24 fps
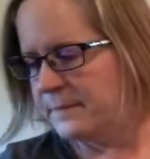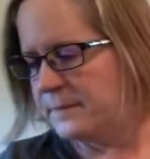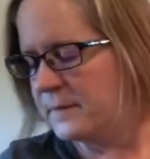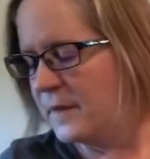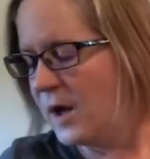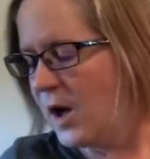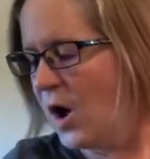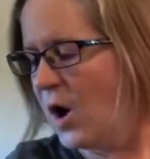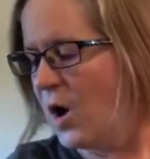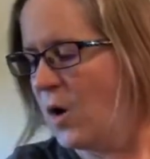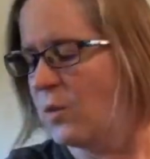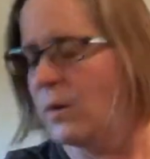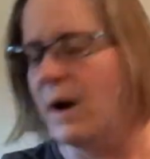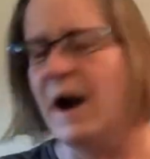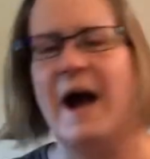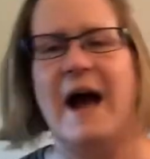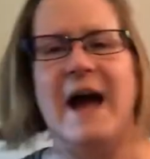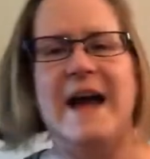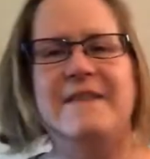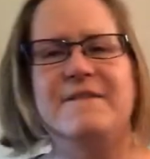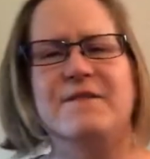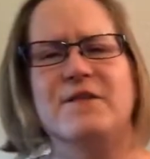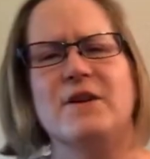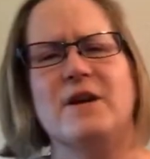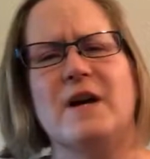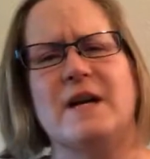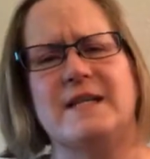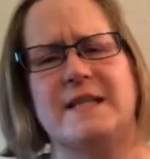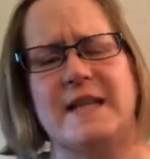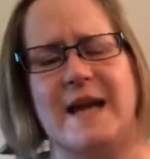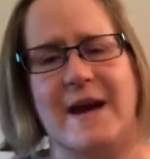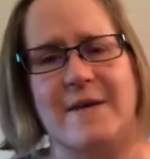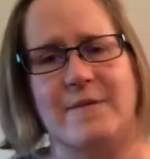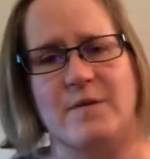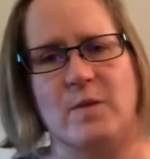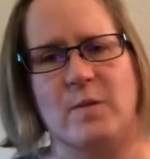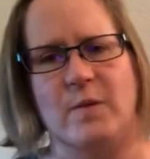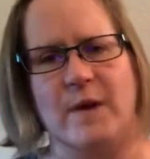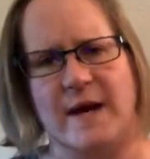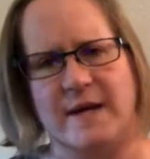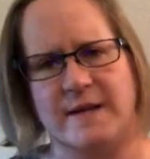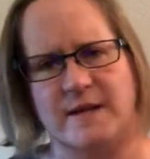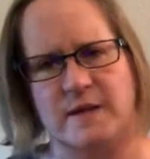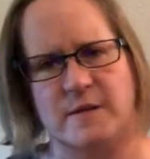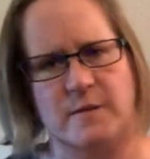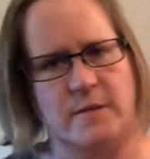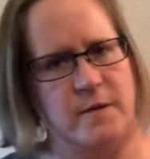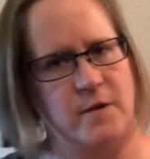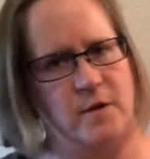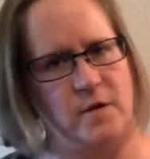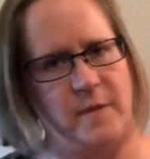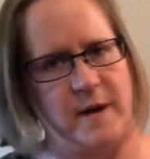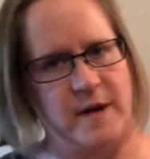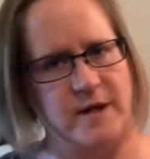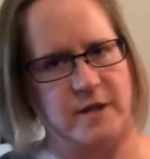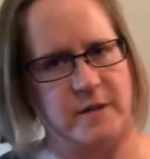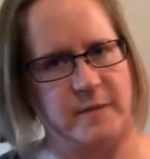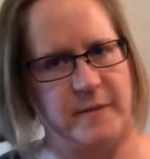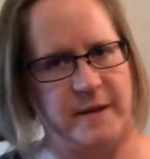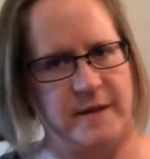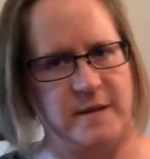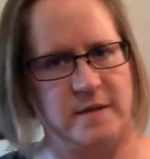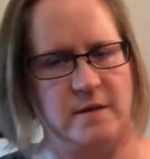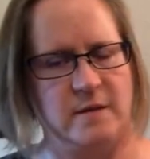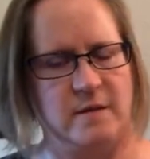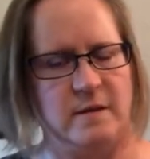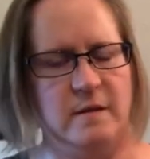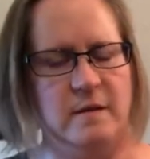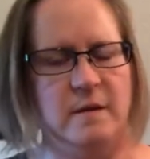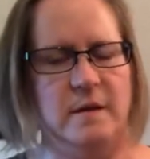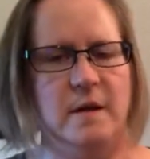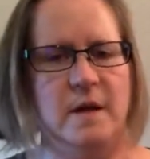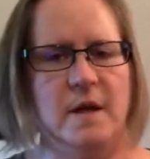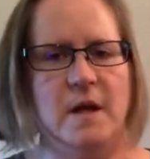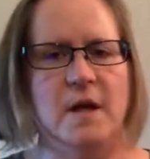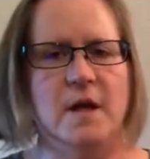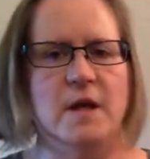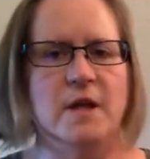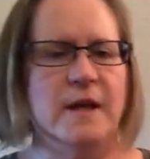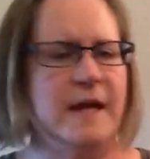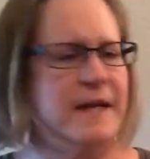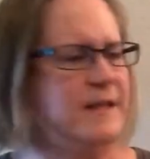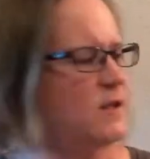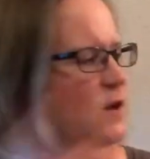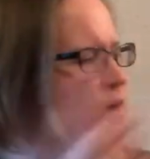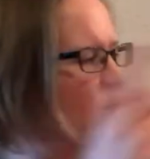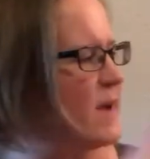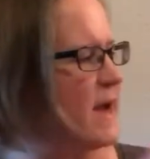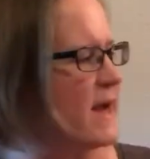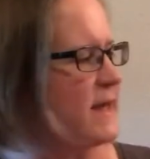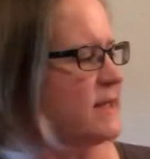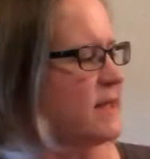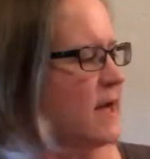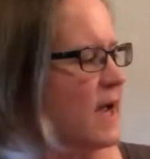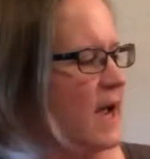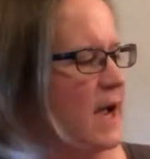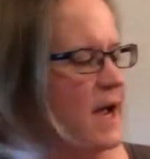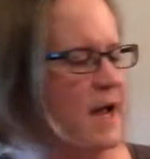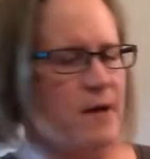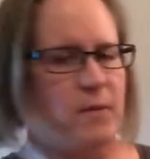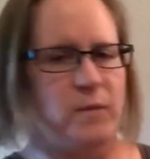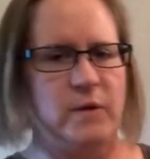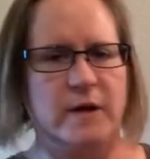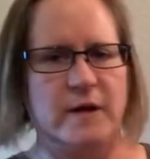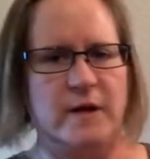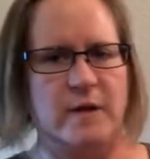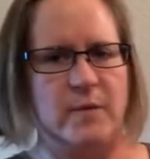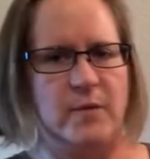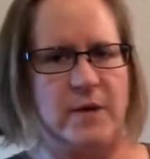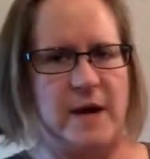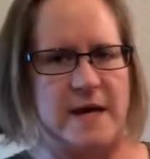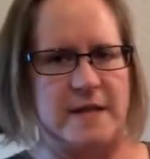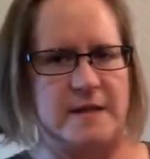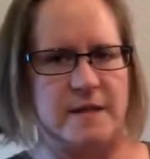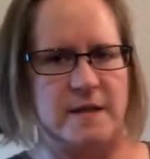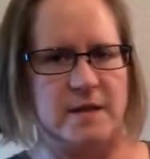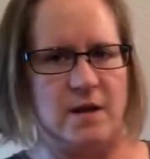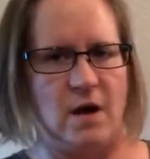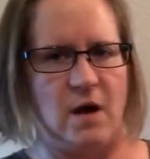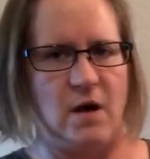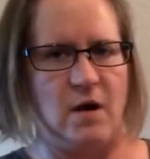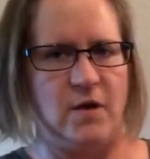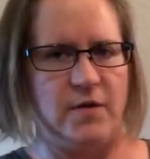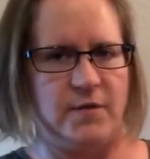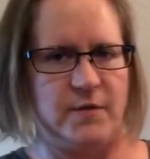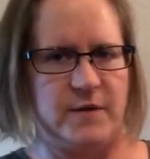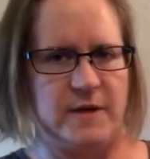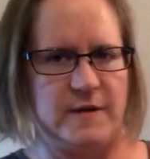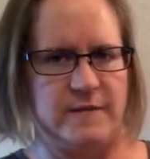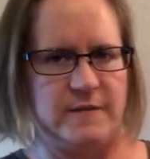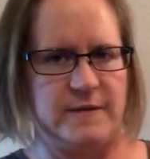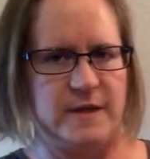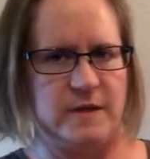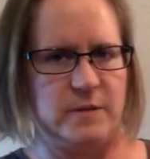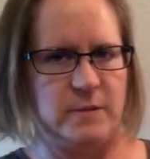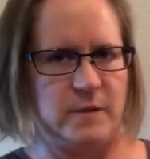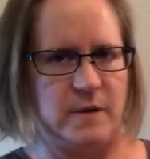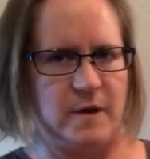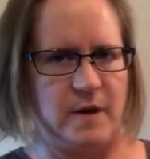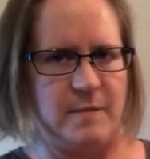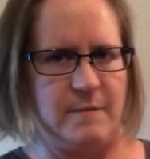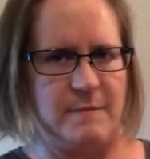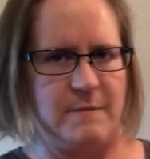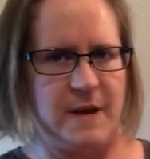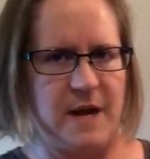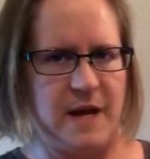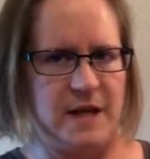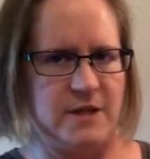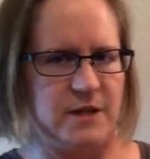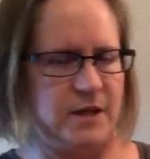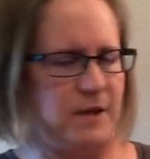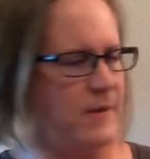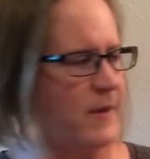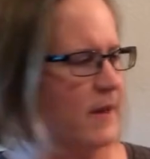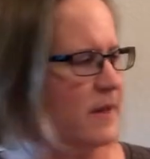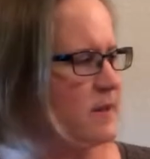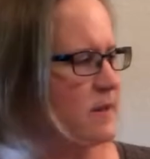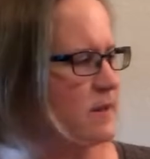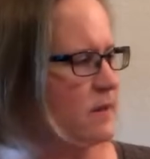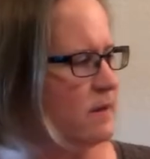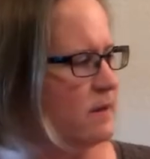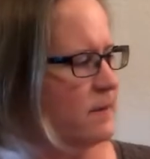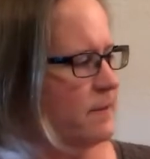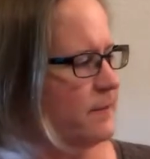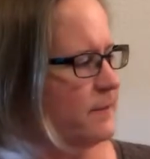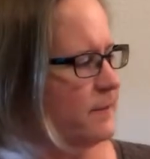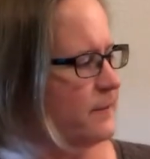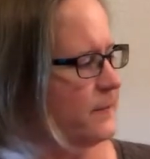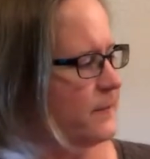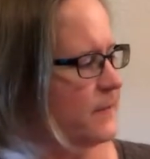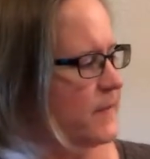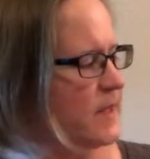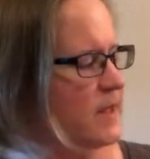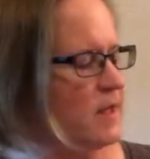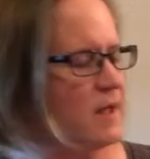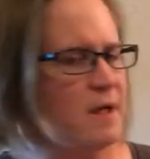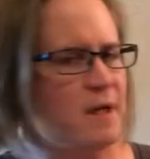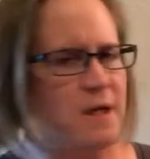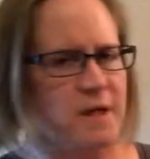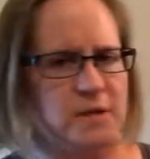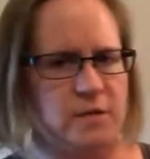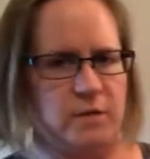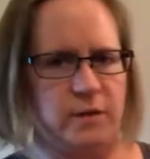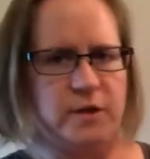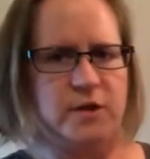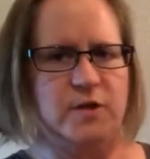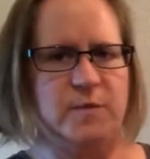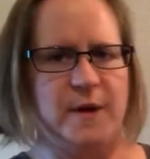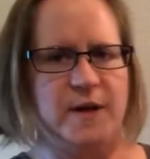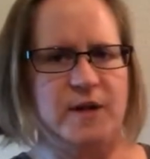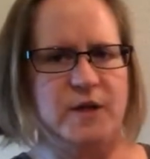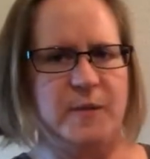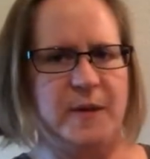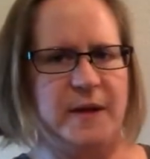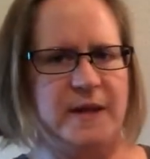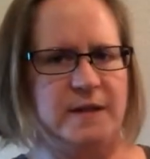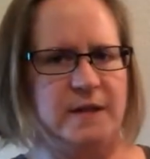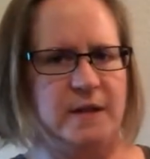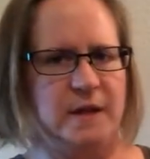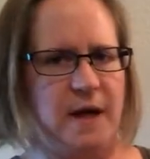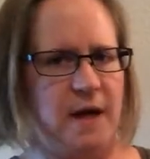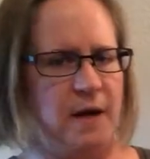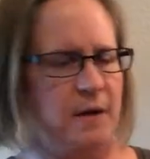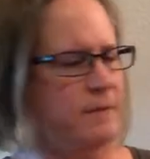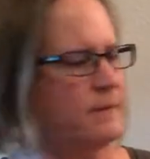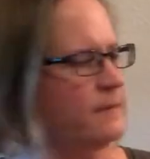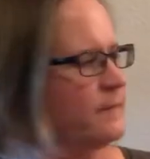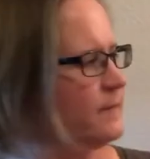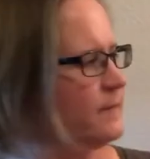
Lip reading: Oh, I forgot to have you practice with your magic pencil. Let's go back to I. We're gonna practice all three of these with our magic pencil. So get your magic pencil out.